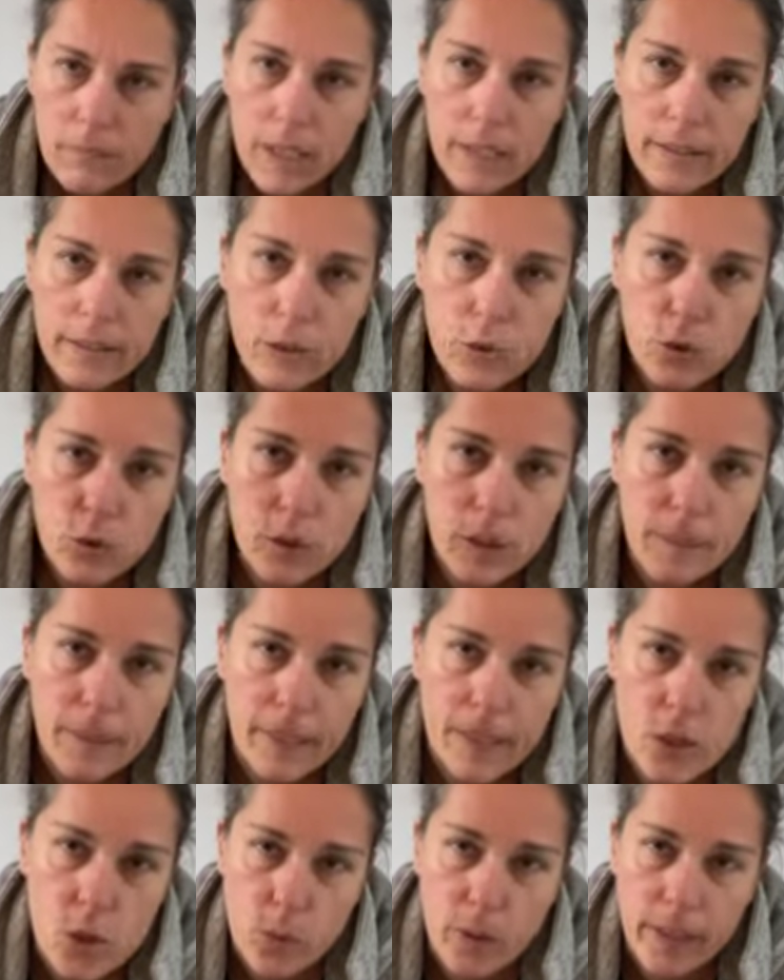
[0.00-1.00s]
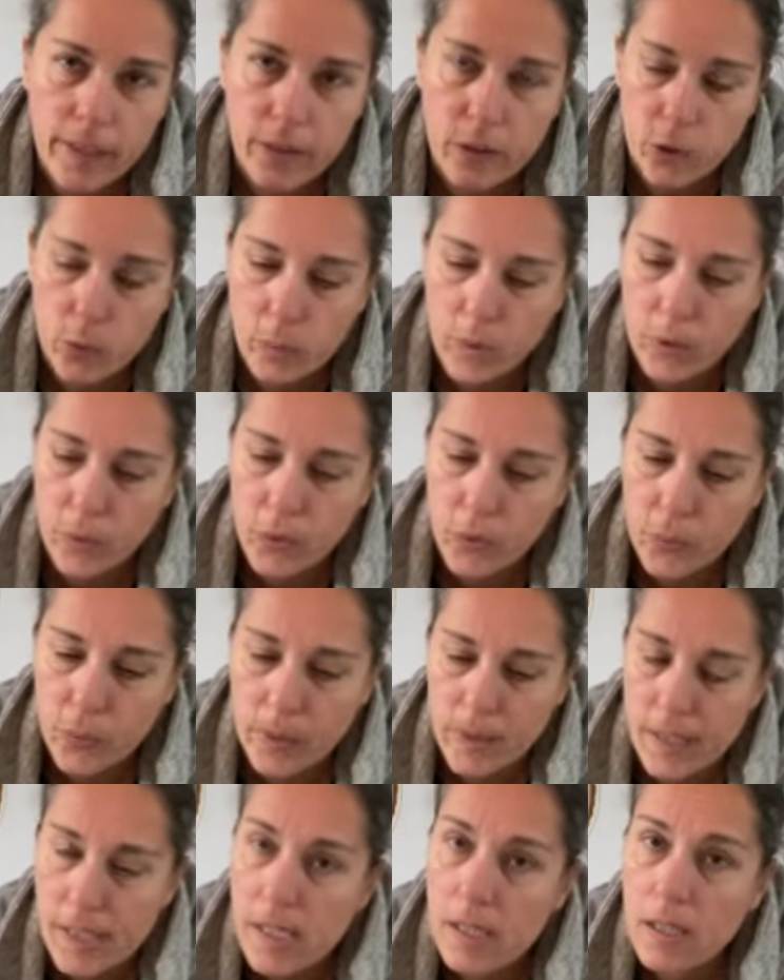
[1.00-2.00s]
they usually make straight cut with those
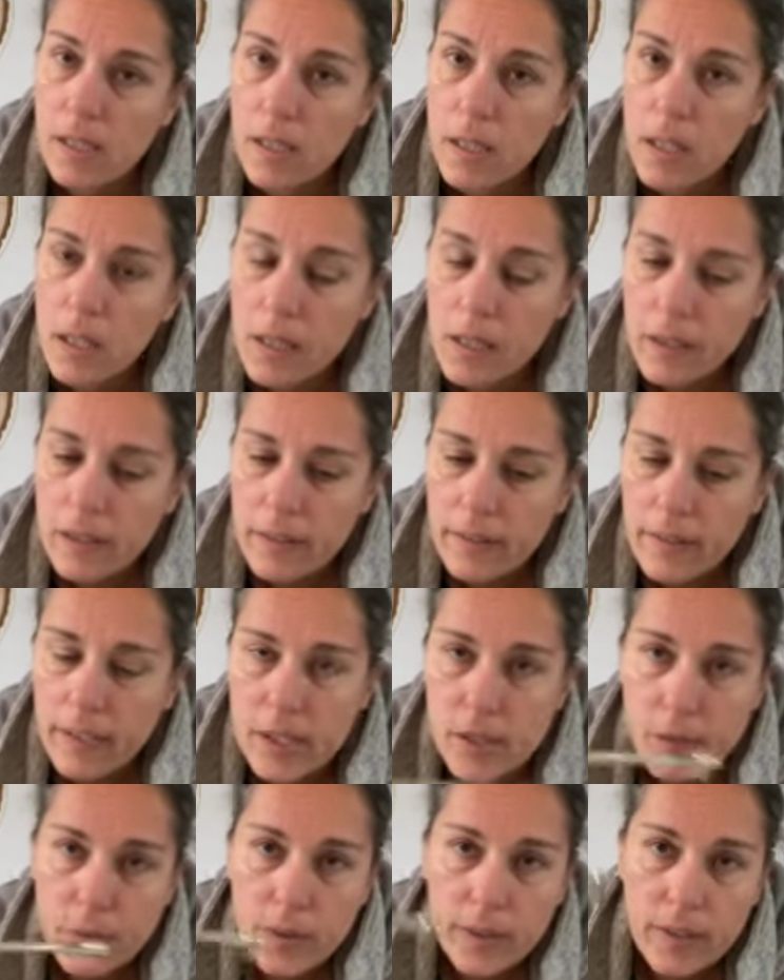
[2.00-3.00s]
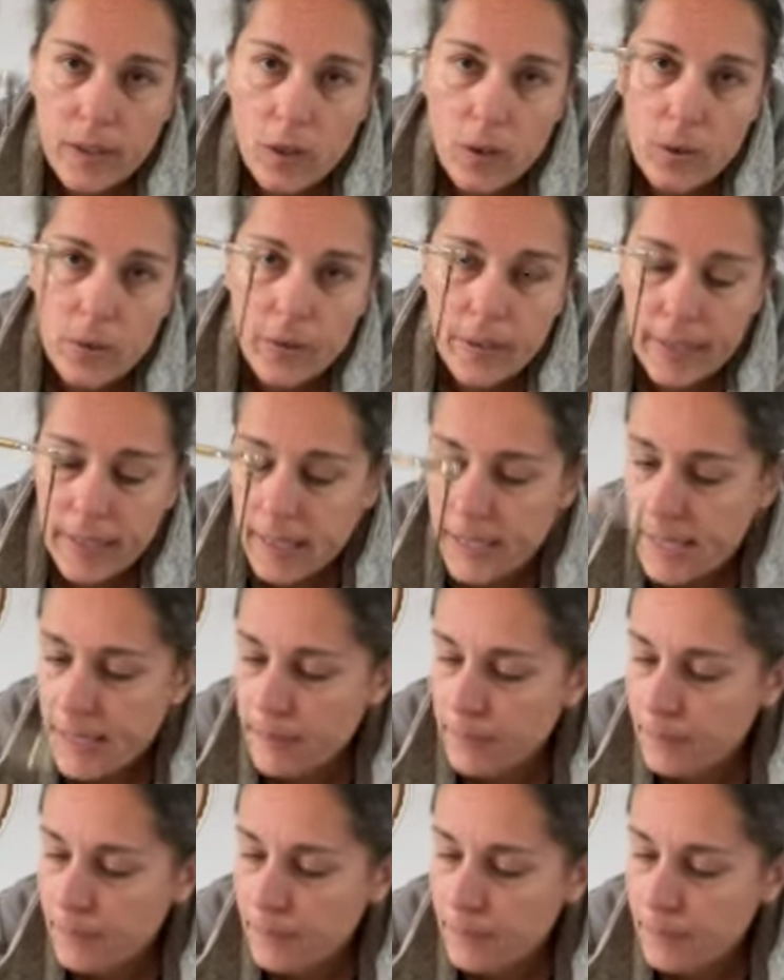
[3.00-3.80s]
ones for all the kids.